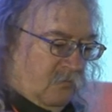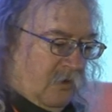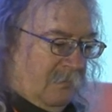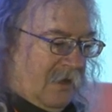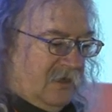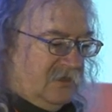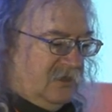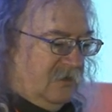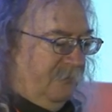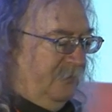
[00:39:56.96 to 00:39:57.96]
What
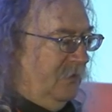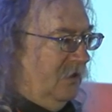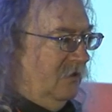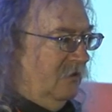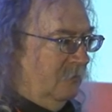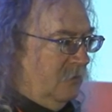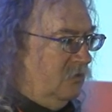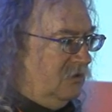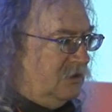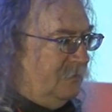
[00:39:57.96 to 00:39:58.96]
makes the
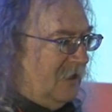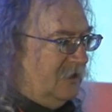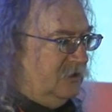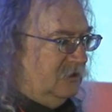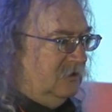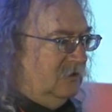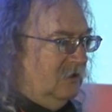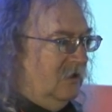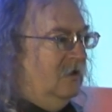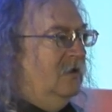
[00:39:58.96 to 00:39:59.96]
MOOC special
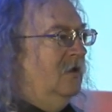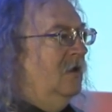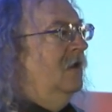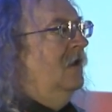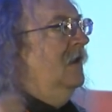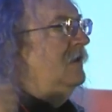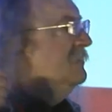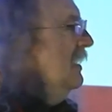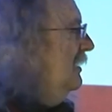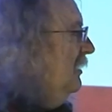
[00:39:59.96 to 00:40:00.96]

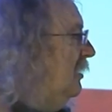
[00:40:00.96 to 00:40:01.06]
is that